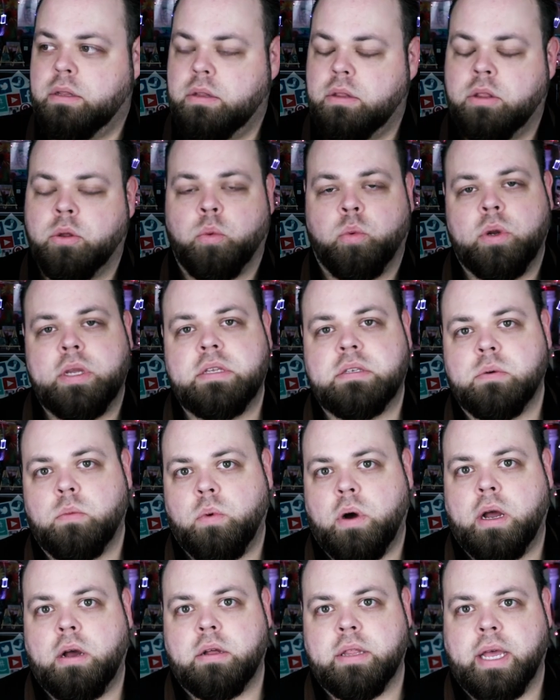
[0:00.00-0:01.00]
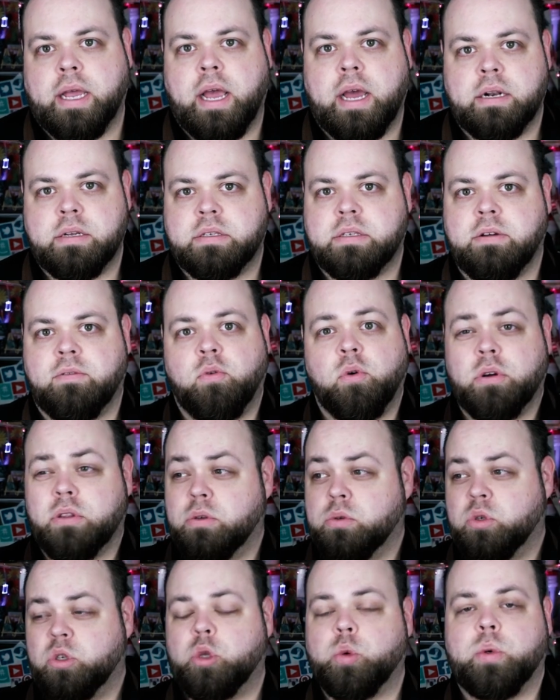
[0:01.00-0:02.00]
the reason why all that kind of stuff worked
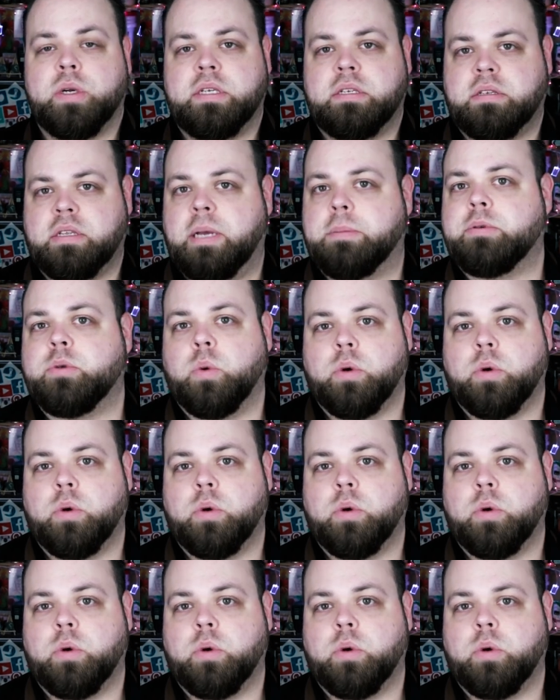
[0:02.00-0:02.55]
those three steps